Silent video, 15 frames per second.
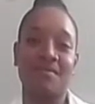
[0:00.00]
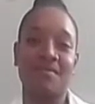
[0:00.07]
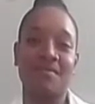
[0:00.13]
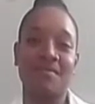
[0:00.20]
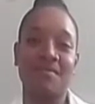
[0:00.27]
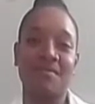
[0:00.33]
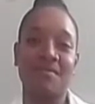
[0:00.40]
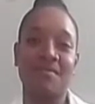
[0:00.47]

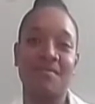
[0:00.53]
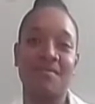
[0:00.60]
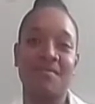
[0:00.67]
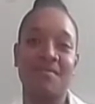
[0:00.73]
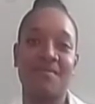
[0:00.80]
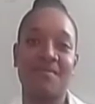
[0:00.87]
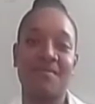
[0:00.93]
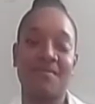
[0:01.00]

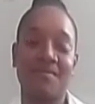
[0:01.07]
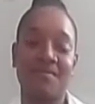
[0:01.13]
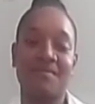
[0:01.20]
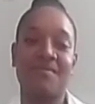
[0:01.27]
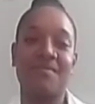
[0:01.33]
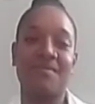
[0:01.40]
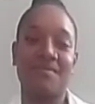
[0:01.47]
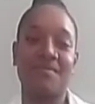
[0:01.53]

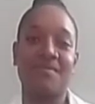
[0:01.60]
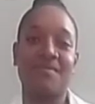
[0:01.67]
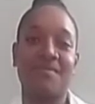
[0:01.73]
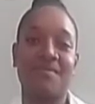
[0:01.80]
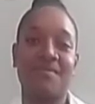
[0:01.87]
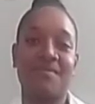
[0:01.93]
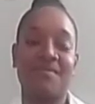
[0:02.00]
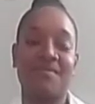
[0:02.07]

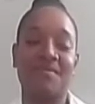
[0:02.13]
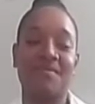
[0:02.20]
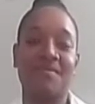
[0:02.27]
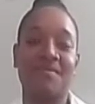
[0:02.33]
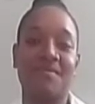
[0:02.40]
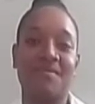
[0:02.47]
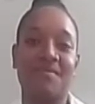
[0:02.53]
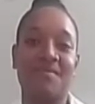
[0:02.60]

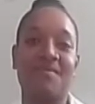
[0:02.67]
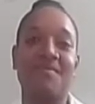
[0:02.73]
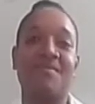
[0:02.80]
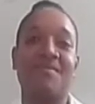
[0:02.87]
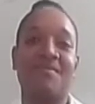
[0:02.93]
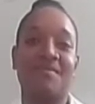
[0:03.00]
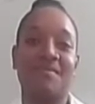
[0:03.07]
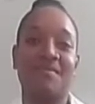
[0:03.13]

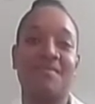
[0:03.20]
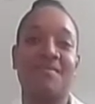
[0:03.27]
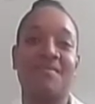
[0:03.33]
The person shown says nothing.